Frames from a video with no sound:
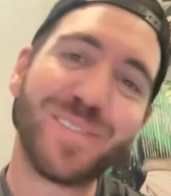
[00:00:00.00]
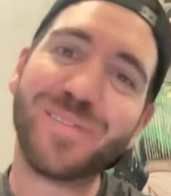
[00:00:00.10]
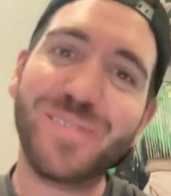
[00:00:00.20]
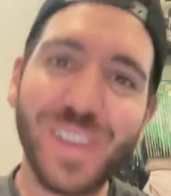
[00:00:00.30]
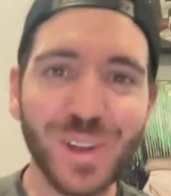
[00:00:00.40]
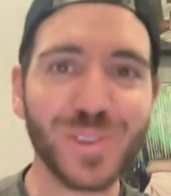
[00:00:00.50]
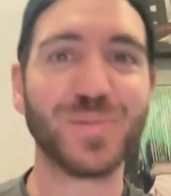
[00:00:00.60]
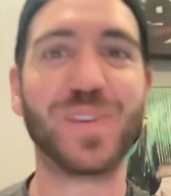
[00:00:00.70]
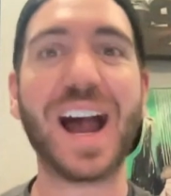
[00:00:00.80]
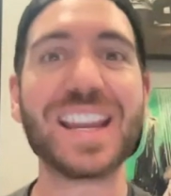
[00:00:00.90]
The
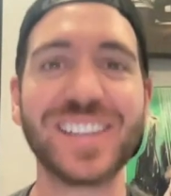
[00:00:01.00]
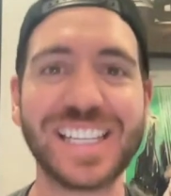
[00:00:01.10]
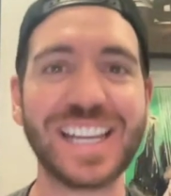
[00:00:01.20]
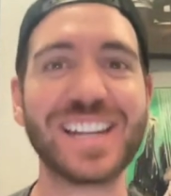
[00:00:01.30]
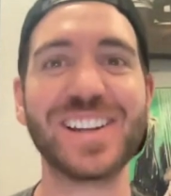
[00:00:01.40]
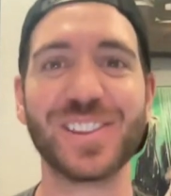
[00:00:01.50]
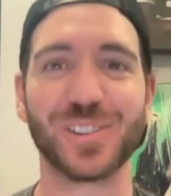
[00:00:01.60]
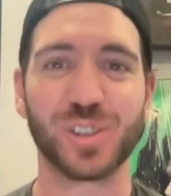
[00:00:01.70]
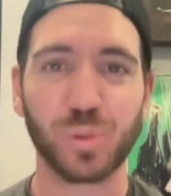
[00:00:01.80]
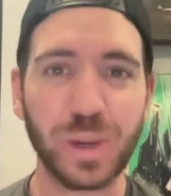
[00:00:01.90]
Phils finally get
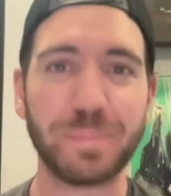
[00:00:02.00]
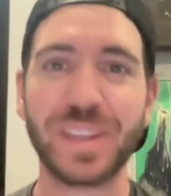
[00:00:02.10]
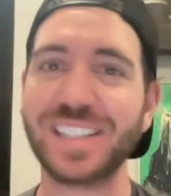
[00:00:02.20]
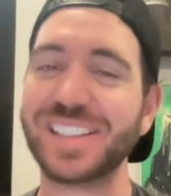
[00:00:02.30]
another sweep.